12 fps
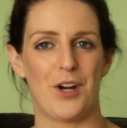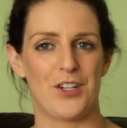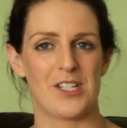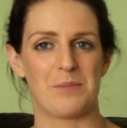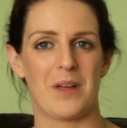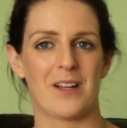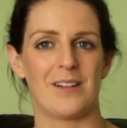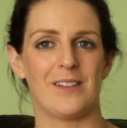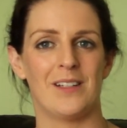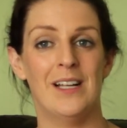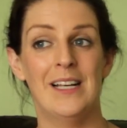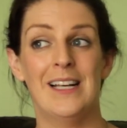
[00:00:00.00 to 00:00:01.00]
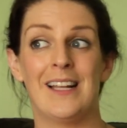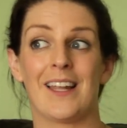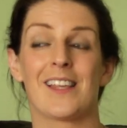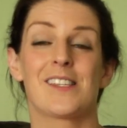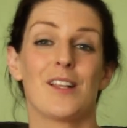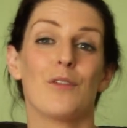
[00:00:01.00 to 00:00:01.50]
precious metal
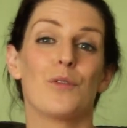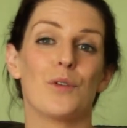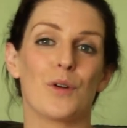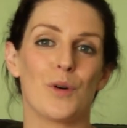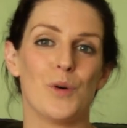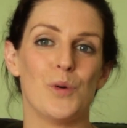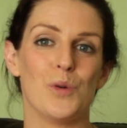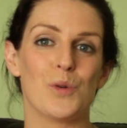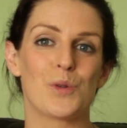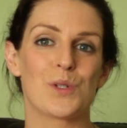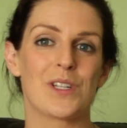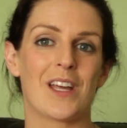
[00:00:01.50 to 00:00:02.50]
like silver or gold,